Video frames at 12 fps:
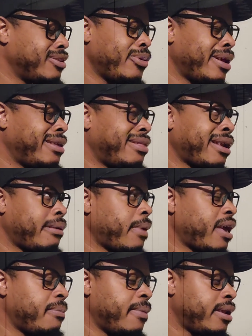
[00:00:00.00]
They'll do anything to
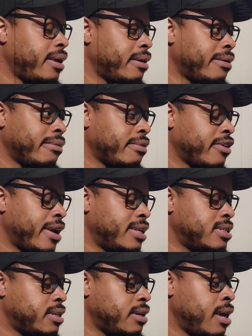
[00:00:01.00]
make money.
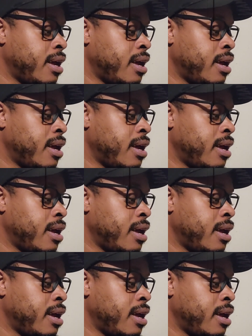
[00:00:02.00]
Crazy.